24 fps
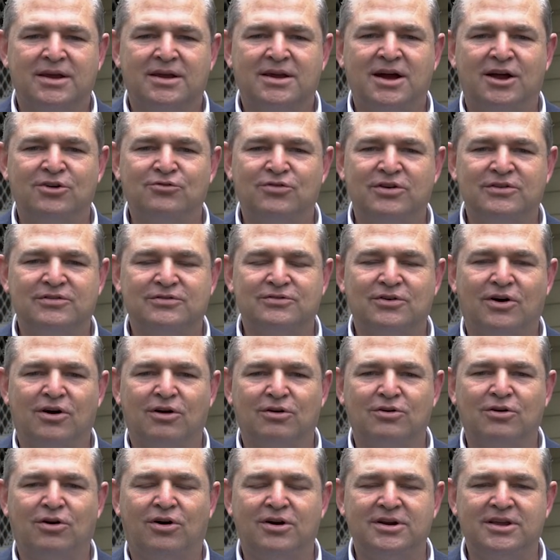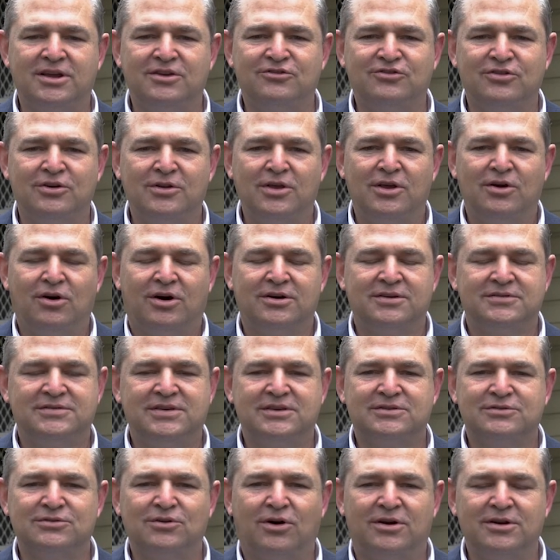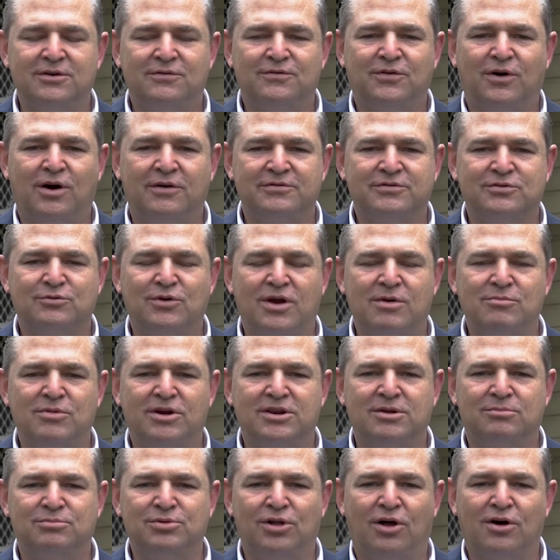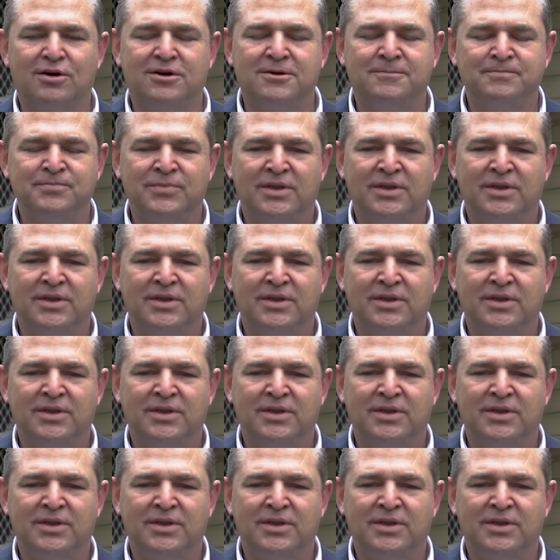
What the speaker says: Country style cottage on a 695 square metre block